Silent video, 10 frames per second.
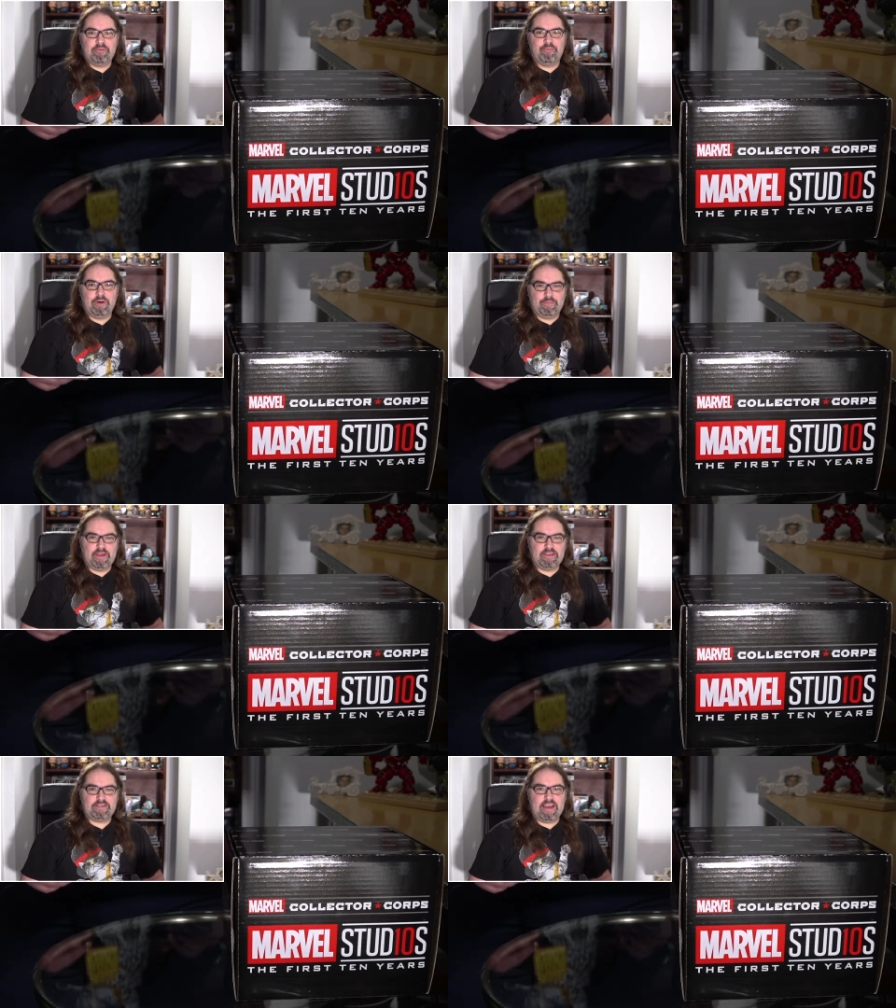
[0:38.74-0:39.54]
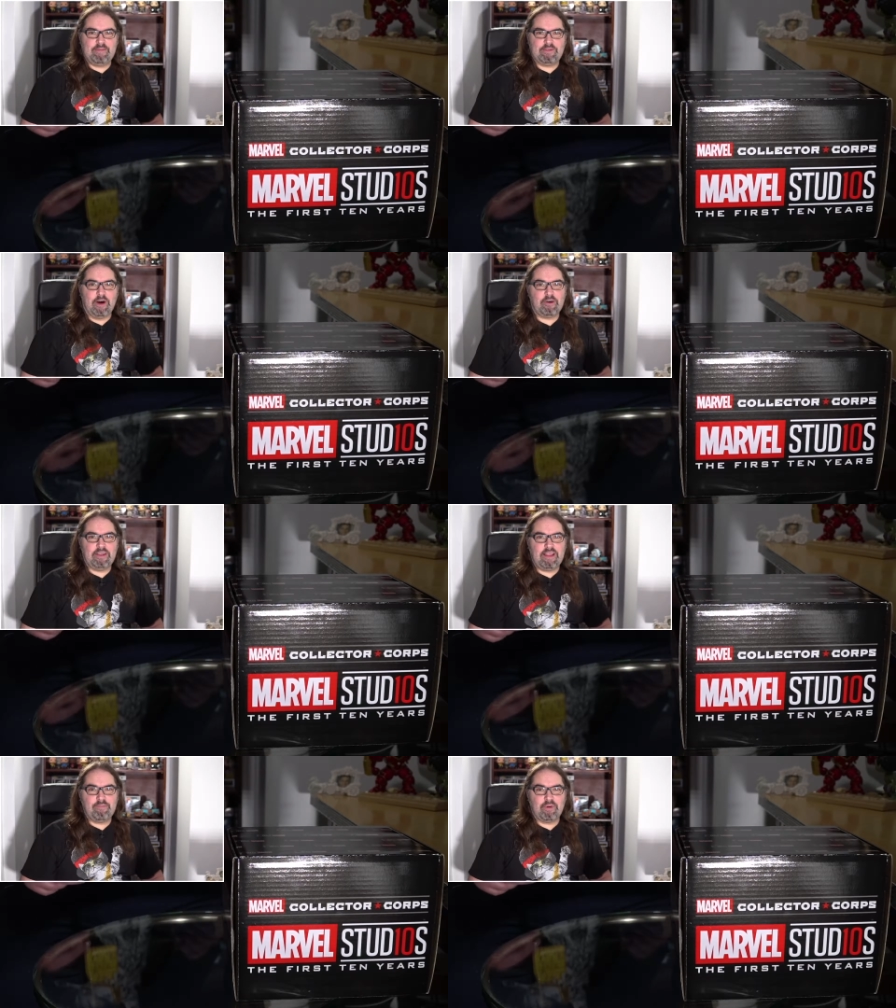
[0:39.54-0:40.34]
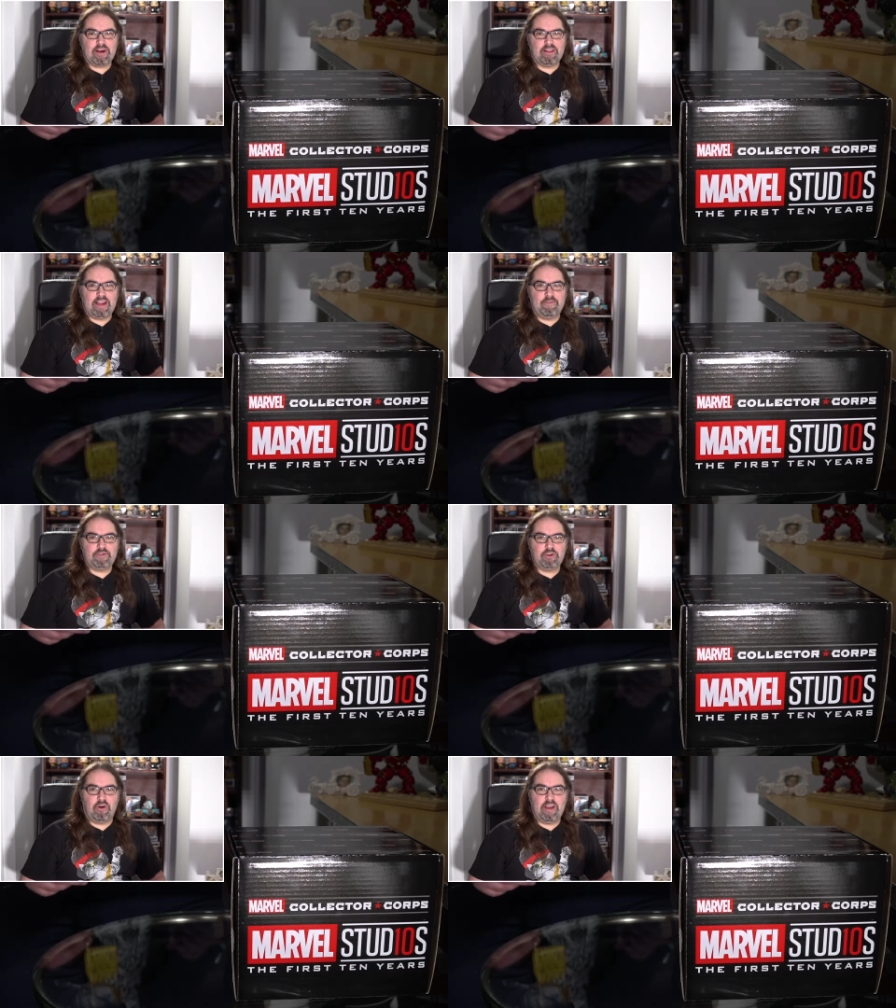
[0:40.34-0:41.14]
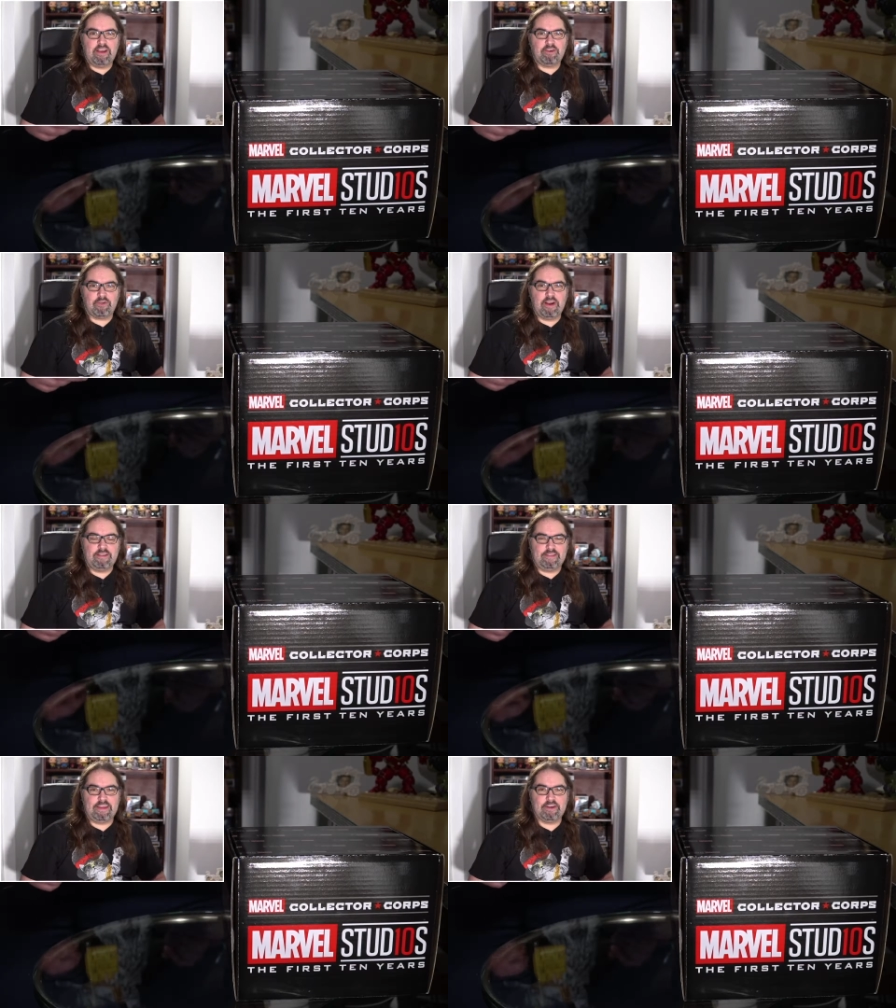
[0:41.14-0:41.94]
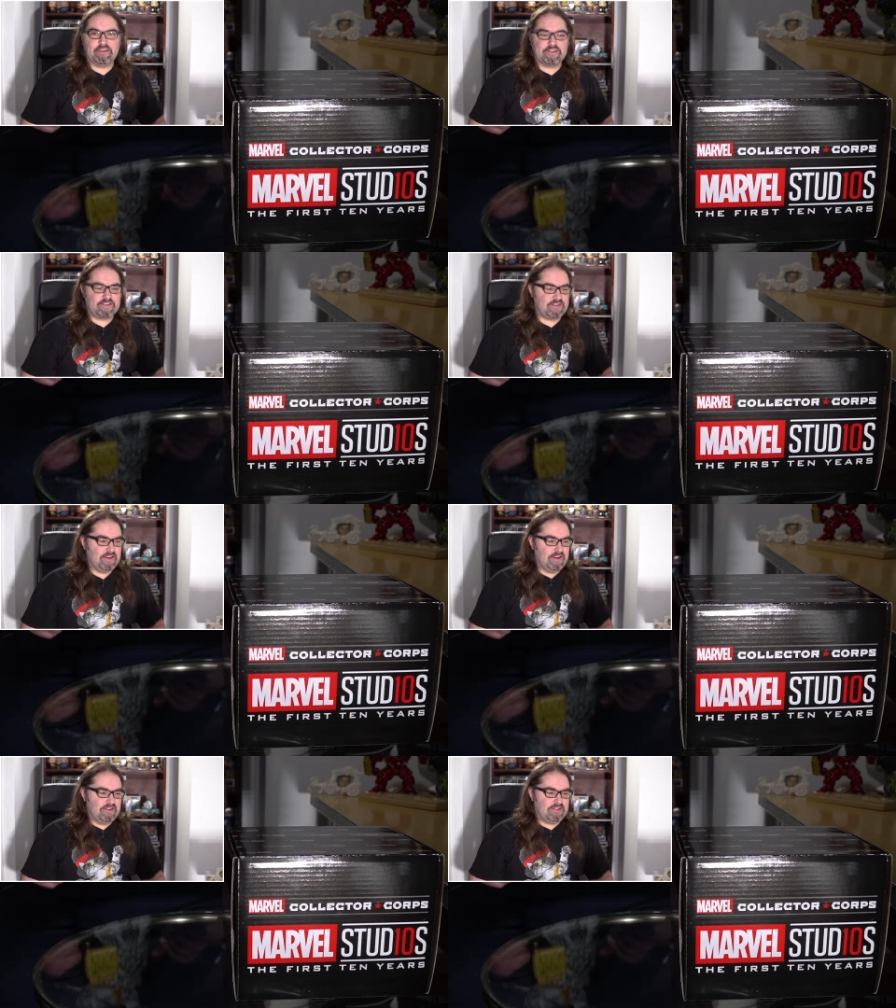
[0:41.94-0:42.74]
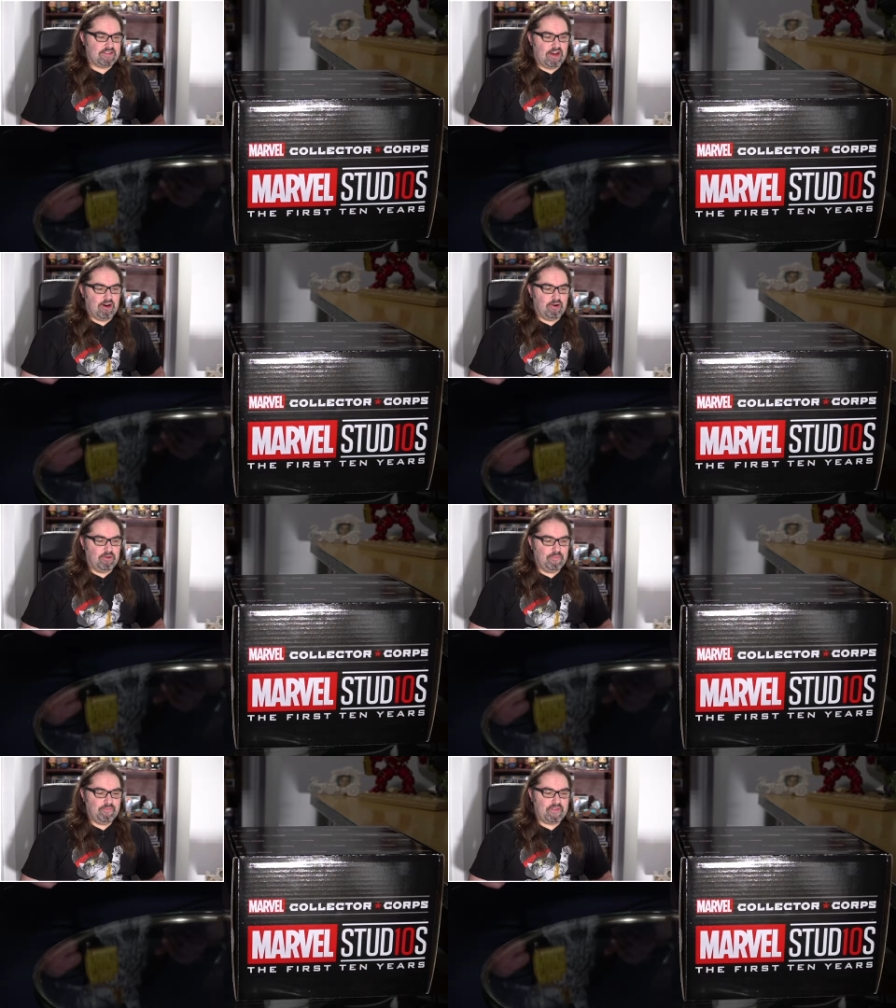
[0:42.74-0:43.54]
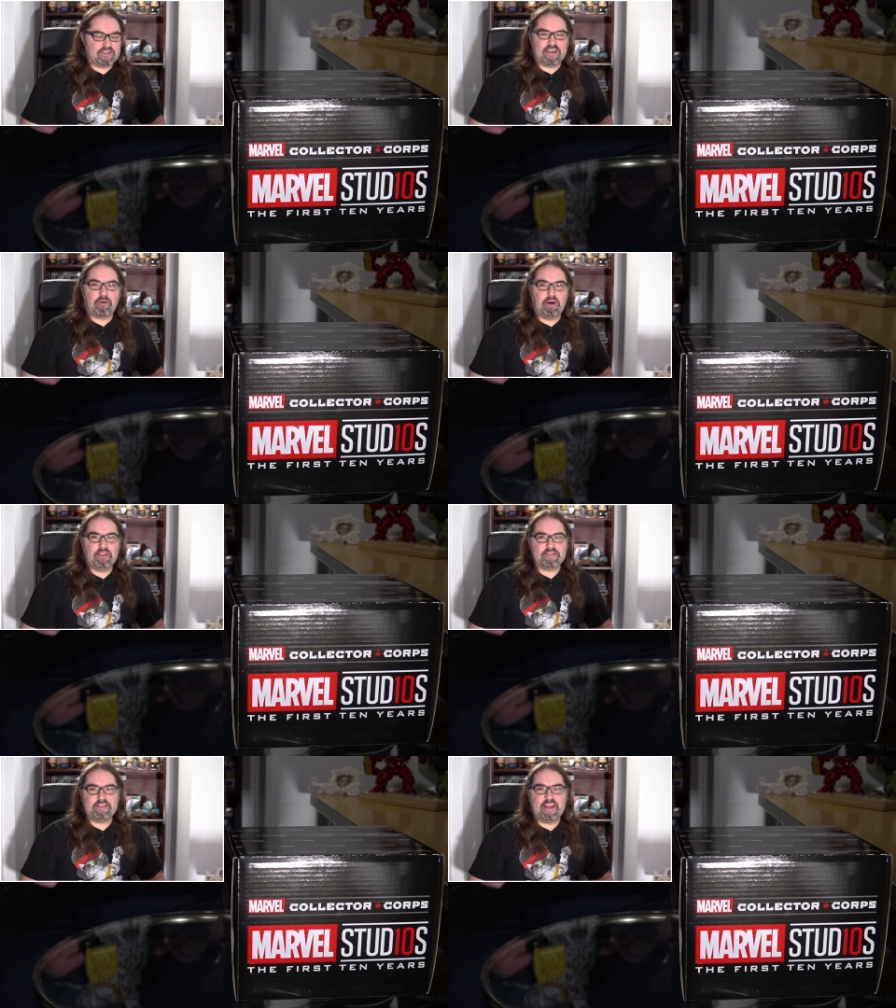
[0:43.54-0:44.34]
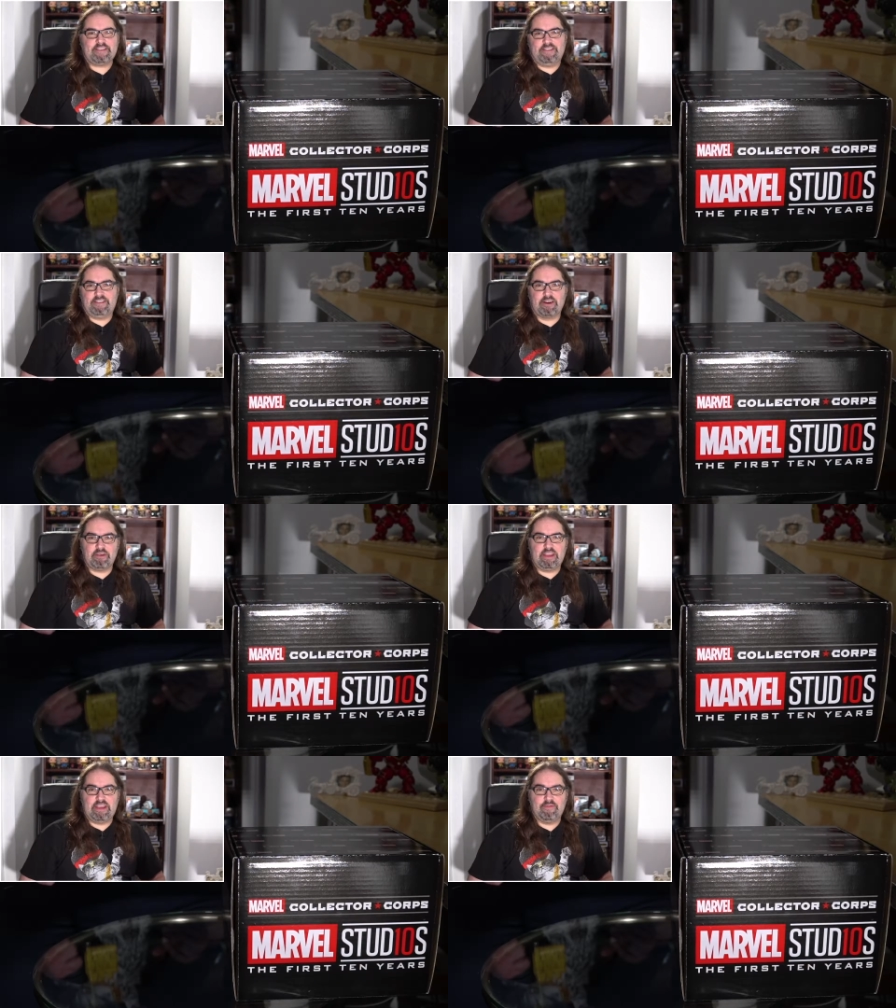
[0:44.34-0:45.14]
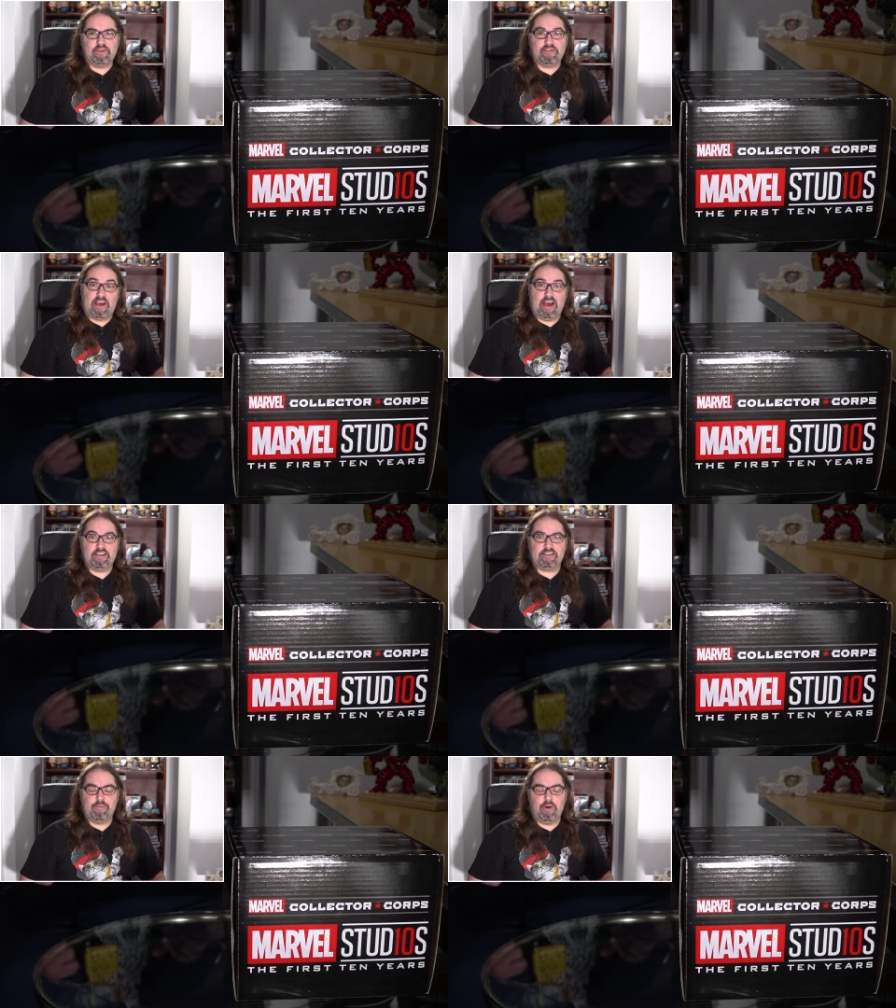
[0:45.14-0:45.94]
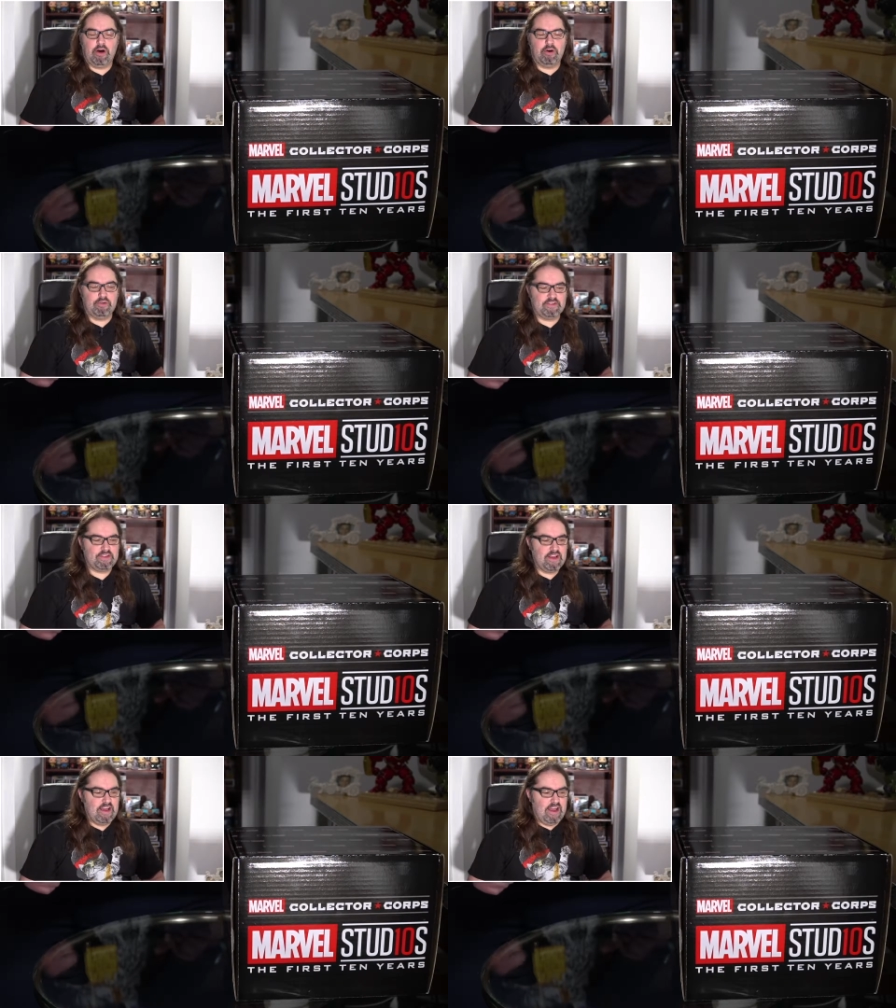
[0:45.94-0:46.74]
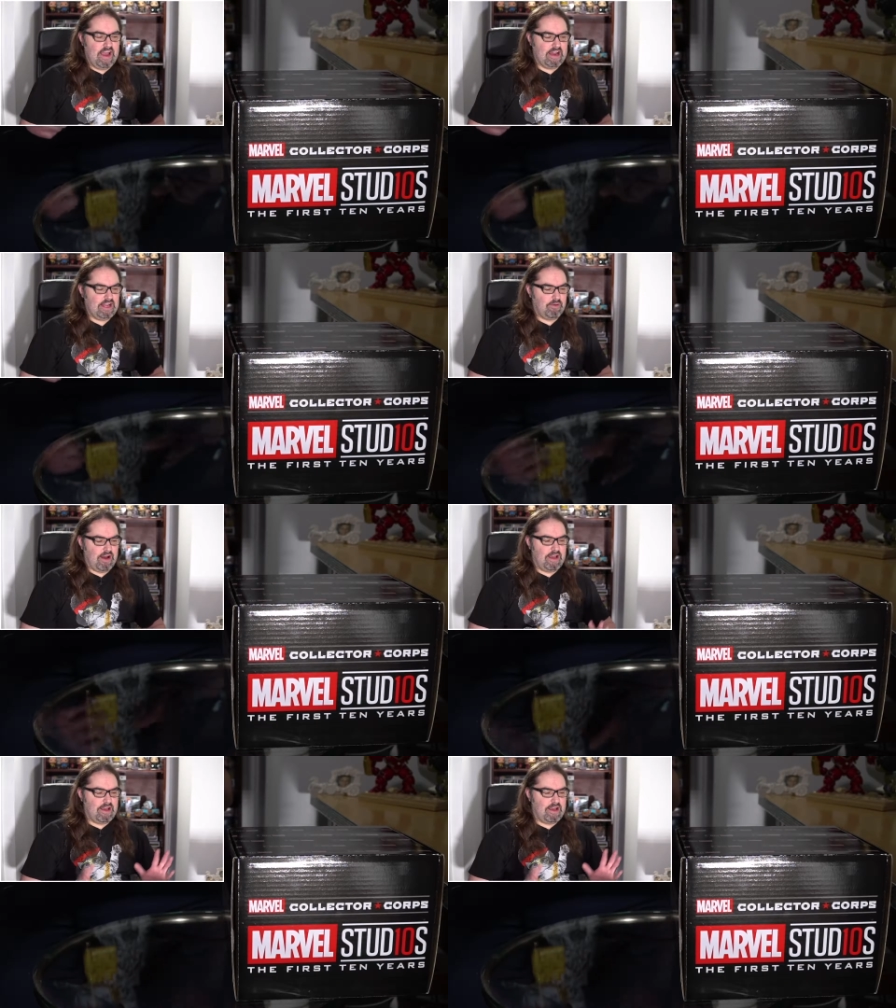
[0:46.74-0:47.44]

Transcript: but by the same token, they bring a lot of joy and great deals. So it's like one of those necessary evils, I suppose. Anyway,